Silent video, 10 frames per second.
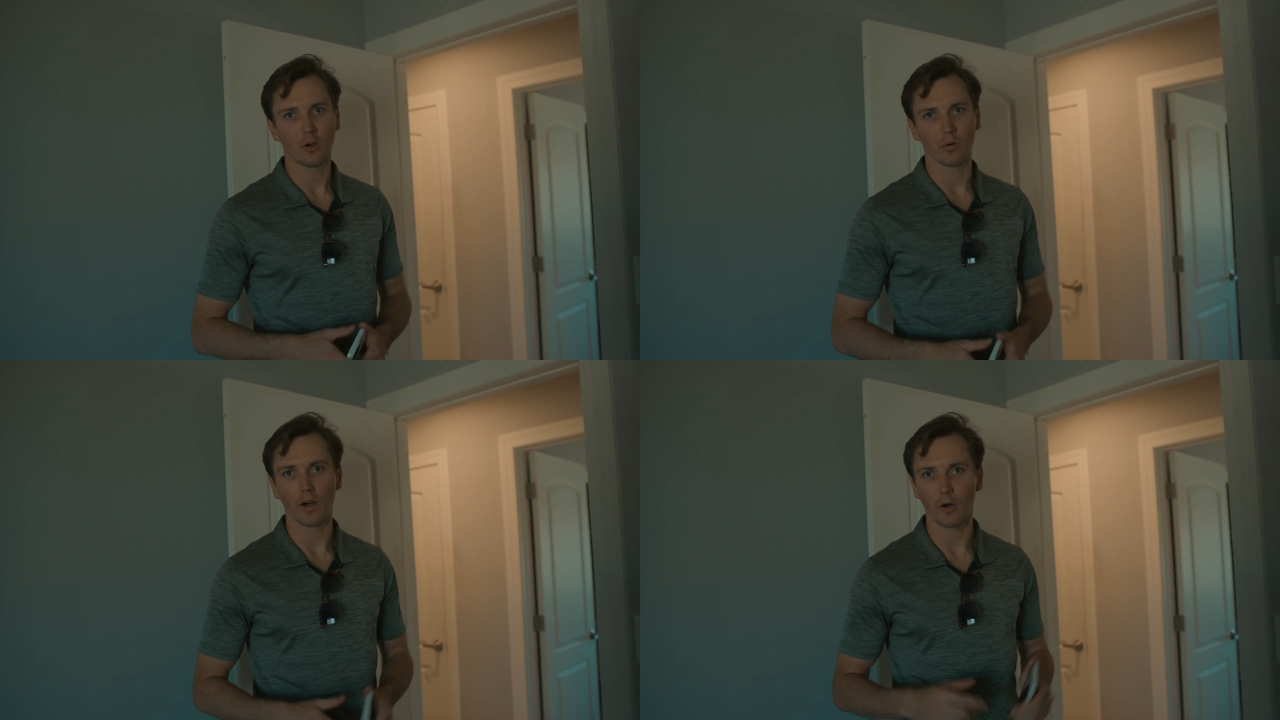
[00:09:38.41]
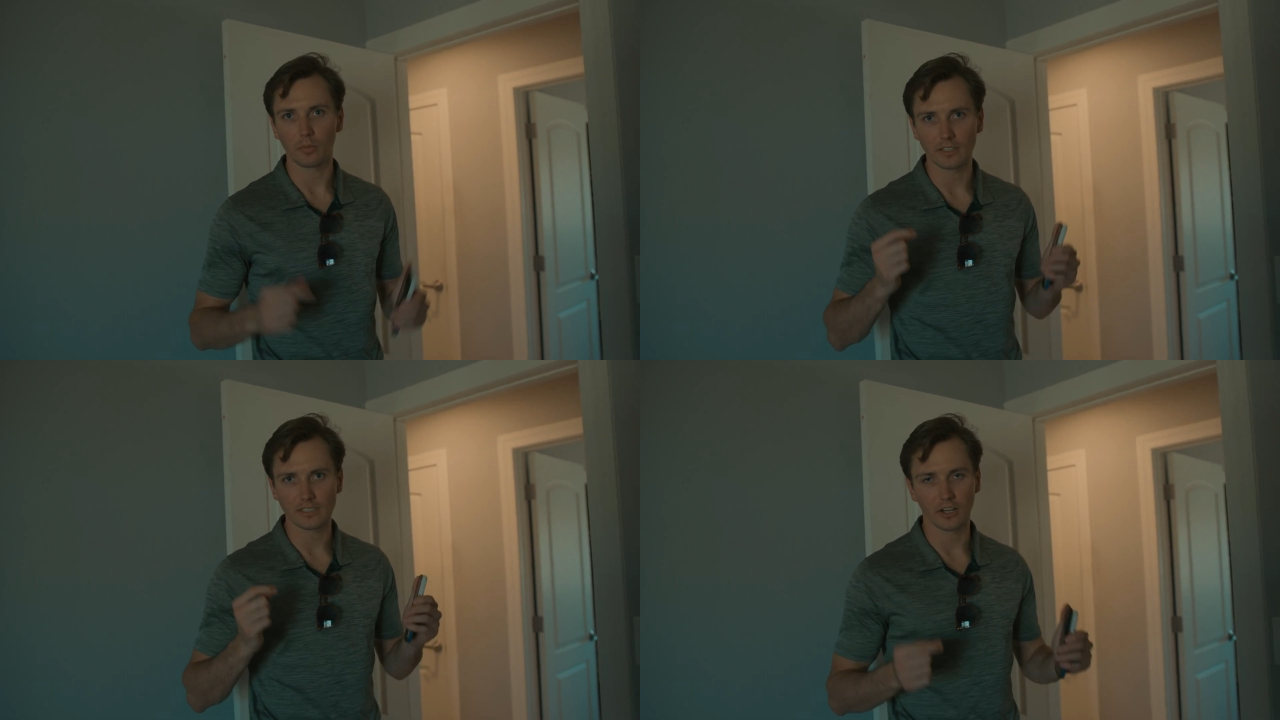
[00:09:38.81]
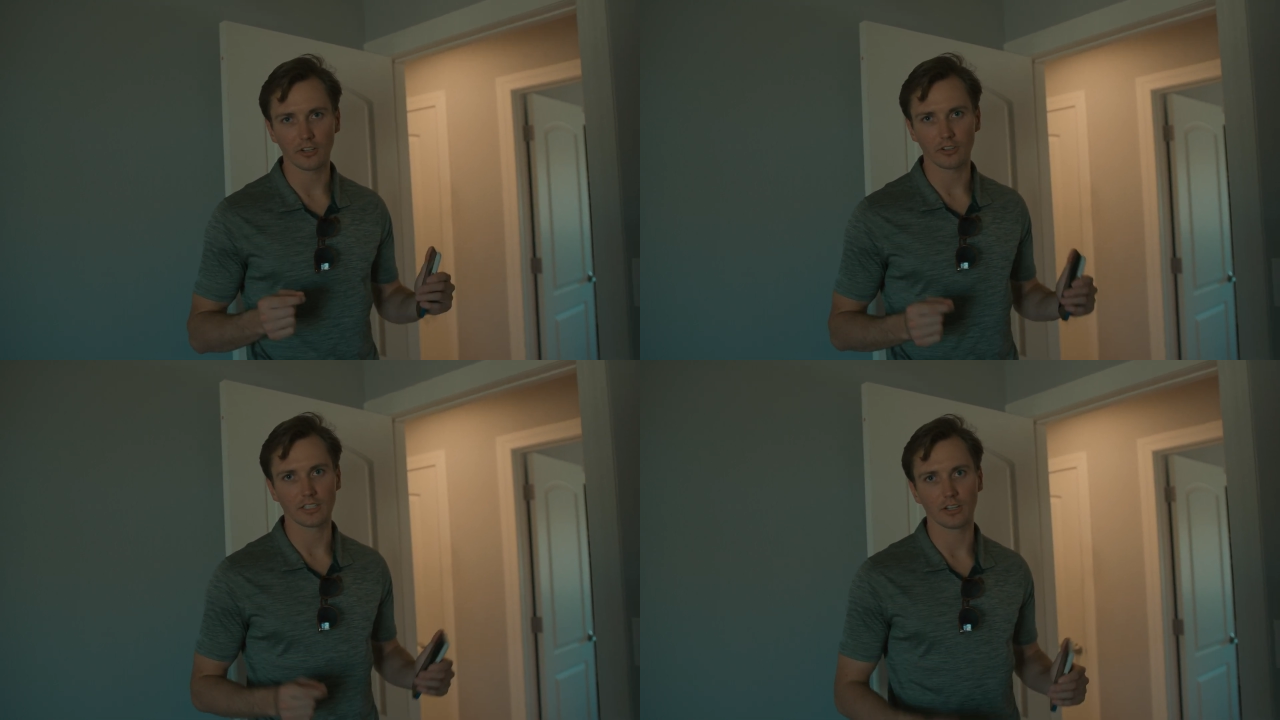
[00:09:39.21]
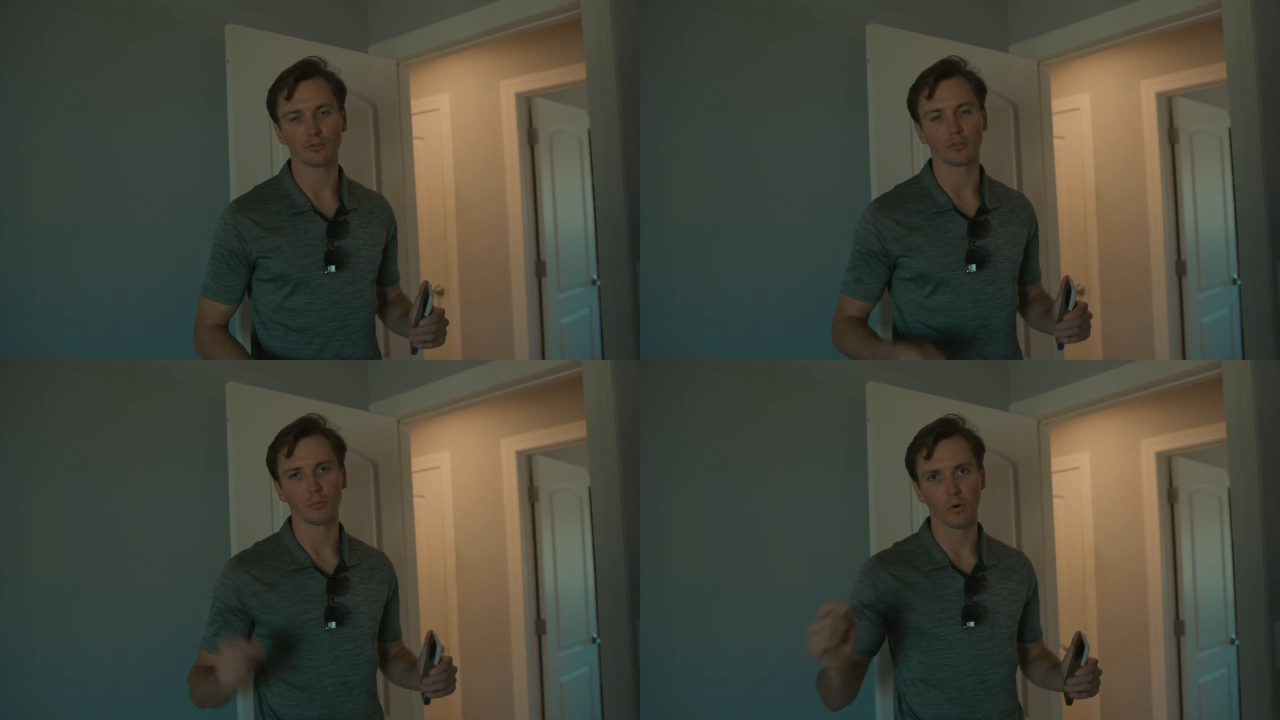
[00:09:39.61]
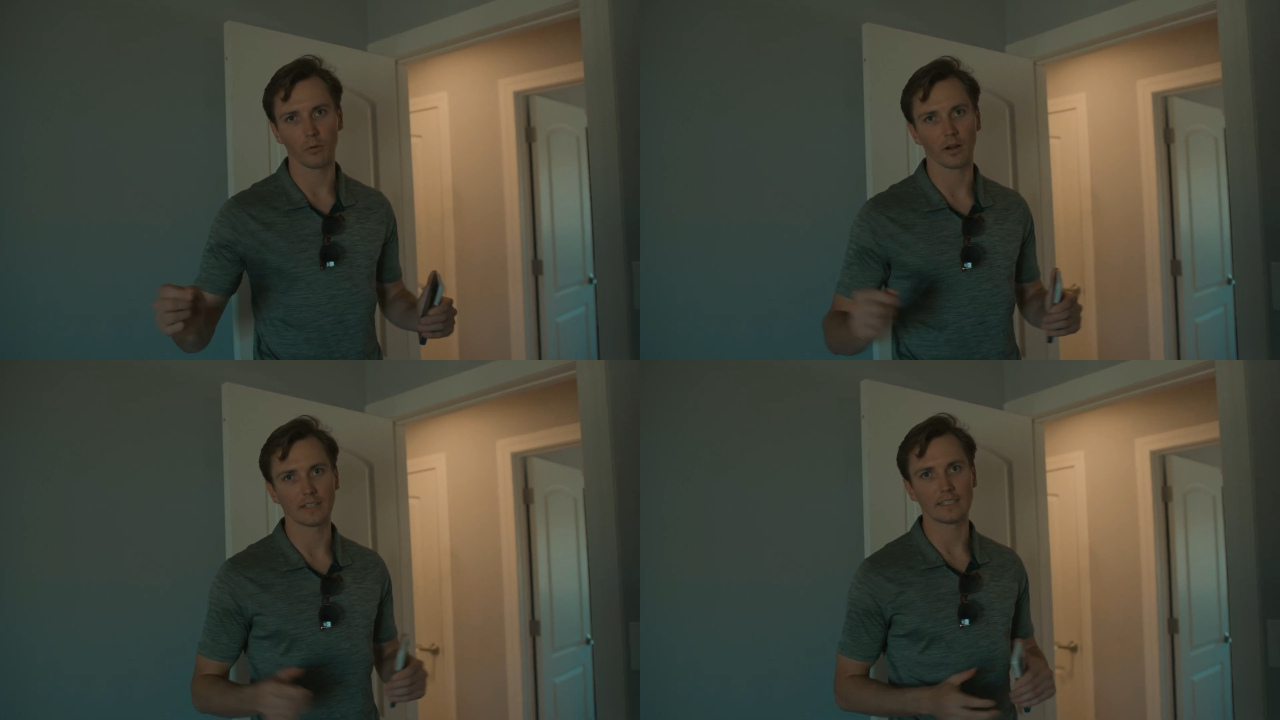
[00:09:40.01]
We'll help you to sell your deal for more
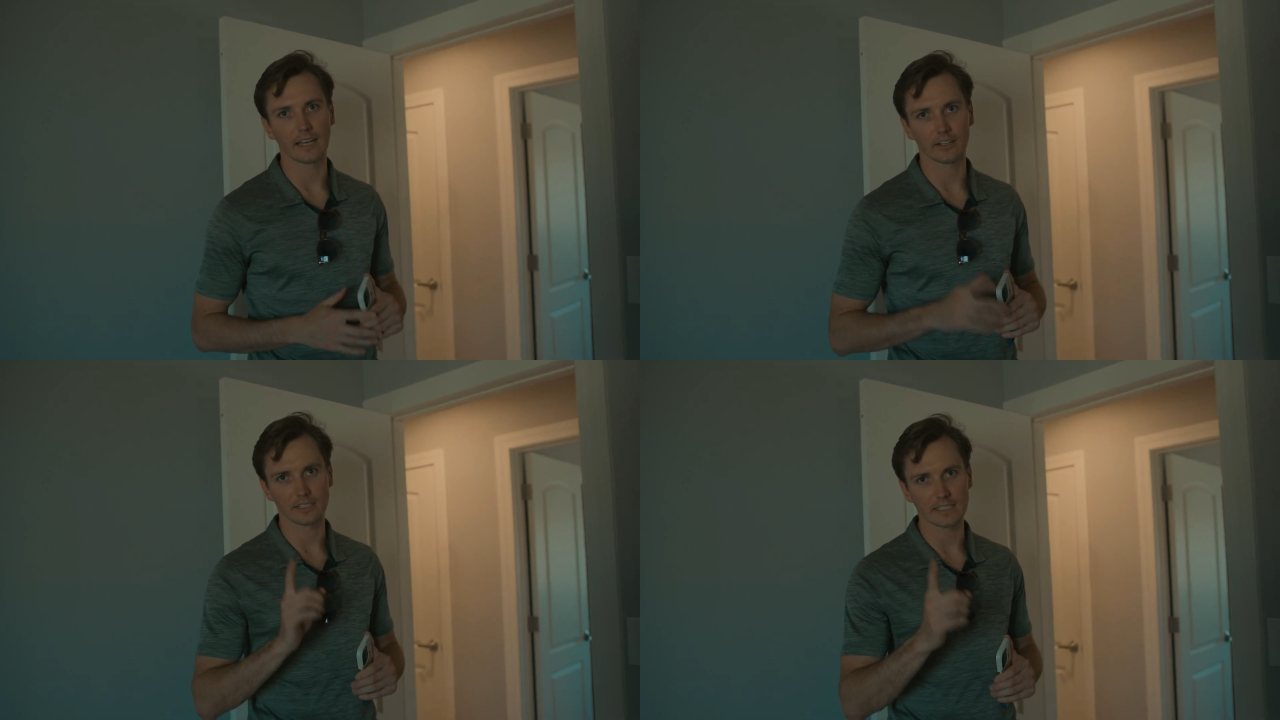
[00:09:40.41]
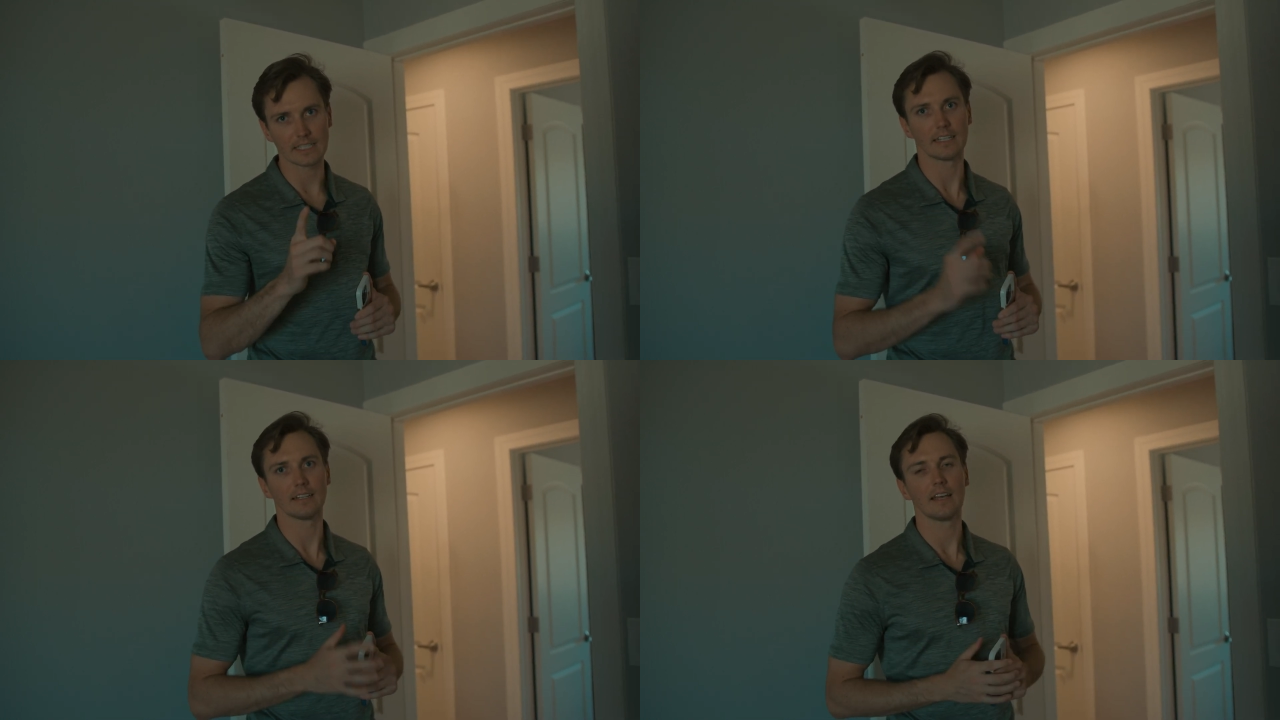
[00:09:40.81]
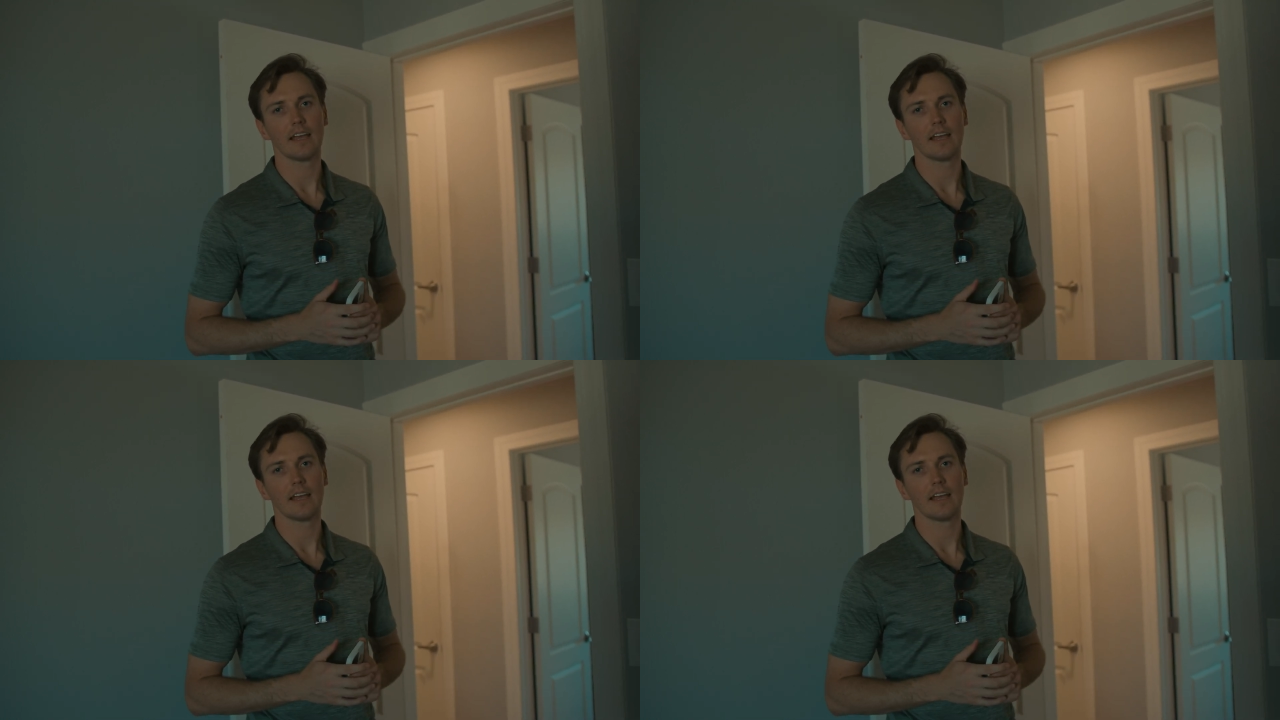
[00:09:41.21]
money, guaranteed.